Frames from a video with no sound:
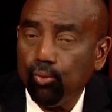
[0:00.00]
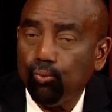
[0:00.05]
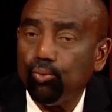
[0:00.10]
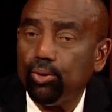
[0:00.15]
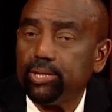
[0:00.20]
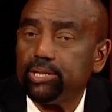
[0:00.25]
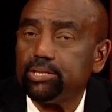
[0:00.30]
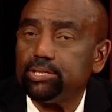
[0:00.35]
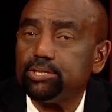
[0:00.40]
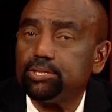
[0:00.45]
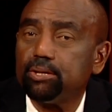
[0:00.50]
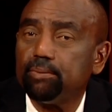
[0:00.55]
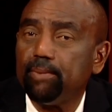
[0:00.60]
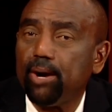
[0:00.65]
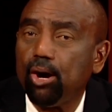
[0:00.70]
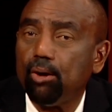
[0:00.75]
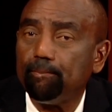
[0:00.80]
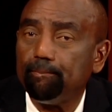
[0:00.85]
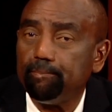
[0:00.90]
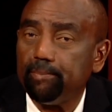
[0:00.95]
What is it
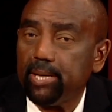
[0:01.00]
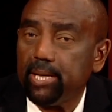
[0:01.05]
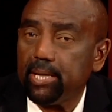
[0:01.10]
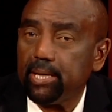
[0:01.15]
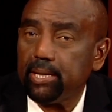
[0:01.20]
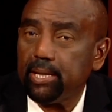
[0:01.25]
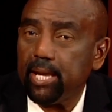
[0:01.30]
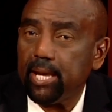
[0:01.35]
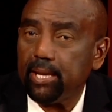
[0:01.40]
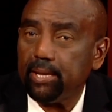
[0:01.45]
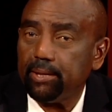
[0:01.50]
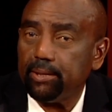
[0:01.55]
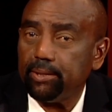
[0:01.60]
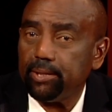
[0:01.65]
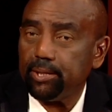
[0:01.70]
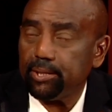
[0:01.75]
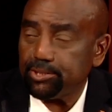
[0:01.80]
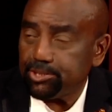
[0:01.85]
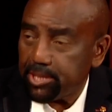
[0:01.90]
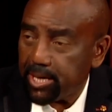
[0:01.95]
about men that
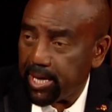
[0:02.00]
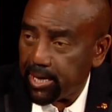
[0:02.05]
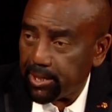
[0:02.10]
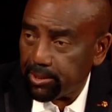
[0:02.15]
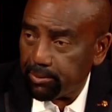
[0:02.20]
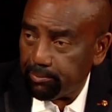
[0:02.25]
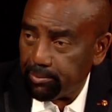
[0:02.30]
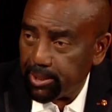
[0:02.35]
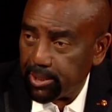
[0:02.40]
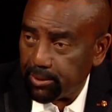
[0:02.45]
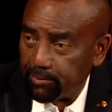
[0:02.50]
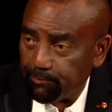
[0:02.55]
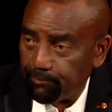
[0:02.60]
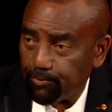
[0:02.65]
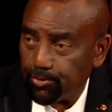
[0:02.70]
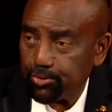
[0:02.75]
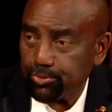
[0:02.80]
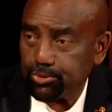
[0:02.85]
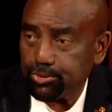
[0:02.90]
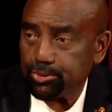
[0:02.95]
they attack the men
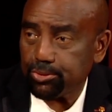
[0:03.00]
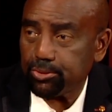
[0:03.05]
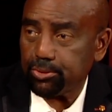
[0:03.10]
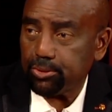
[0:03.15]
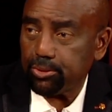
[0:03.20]
first?